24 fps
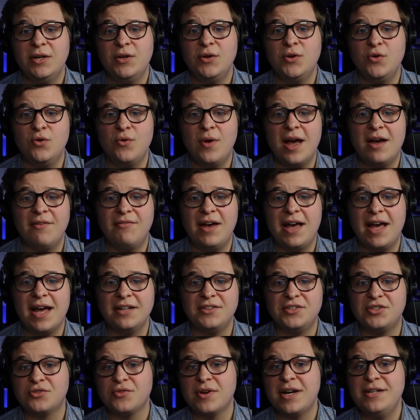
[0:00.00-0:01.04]
who have
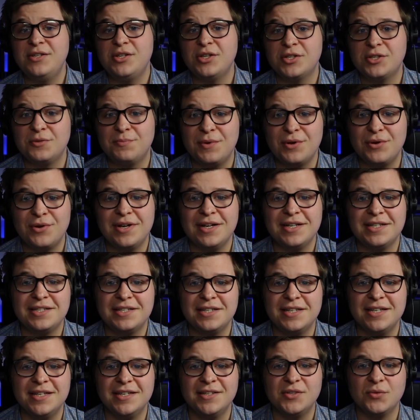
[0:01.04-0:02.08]
had strange
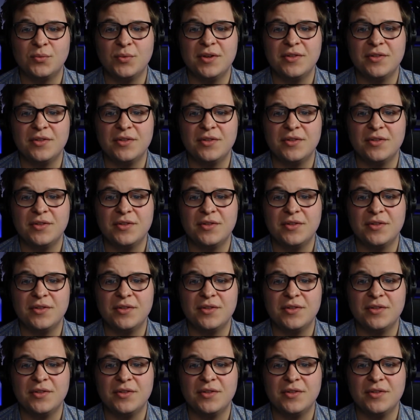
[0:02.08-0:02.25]
experiences